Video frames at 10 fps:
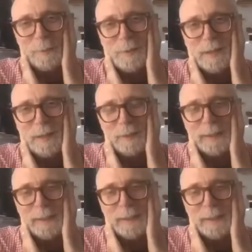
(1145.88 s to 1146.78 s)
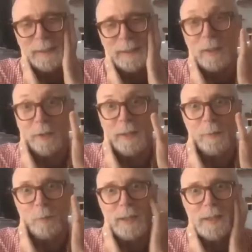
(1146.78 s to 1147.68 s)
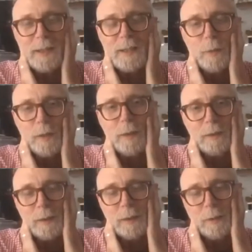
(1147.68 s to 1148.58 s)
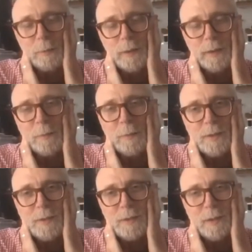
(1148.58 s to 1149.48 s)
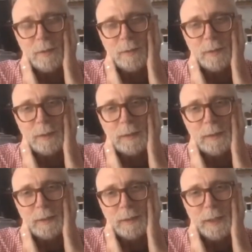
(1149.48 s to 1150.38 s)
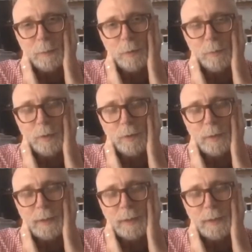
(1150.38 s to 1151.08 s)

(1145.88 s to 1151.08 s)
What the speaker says: lovely, let alone then what he did with, you know, with the images. So we were blown away.